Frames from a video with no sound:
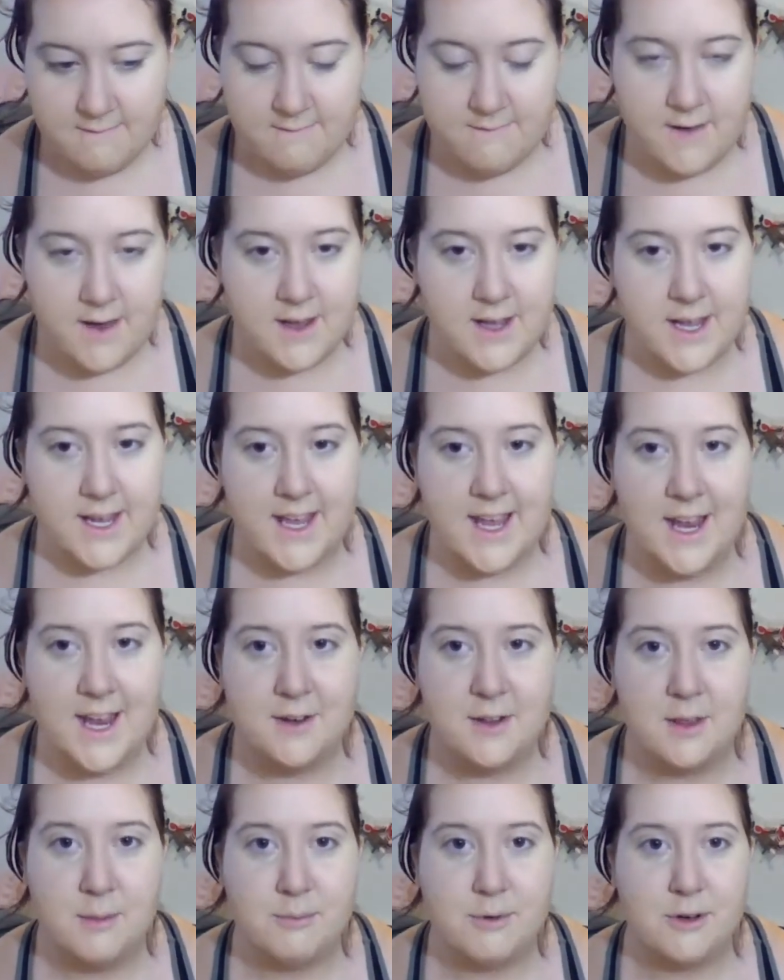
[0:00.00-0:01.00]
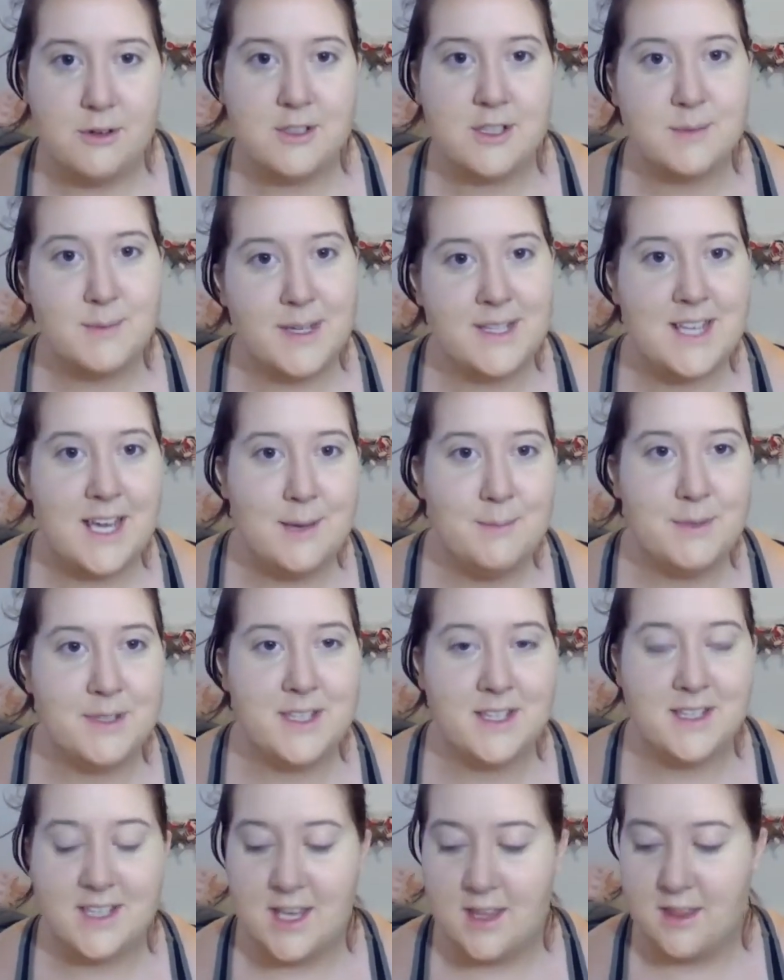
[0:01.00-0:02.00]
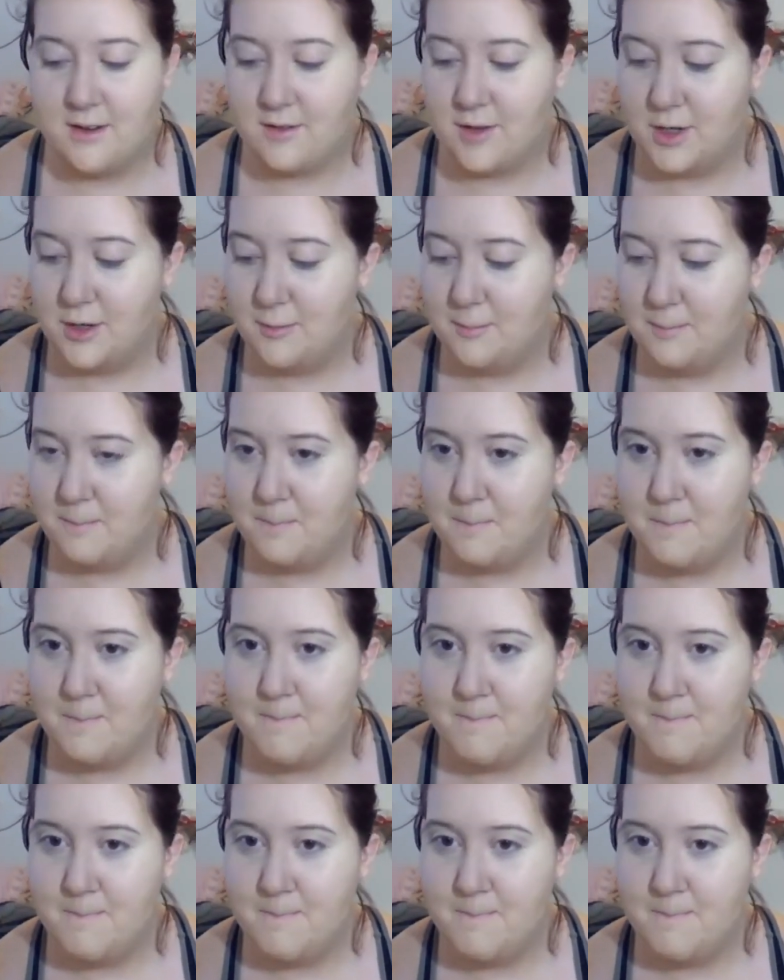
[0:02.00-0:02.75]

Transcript: Fuck, I can't do the bruises. My tape is in the other room.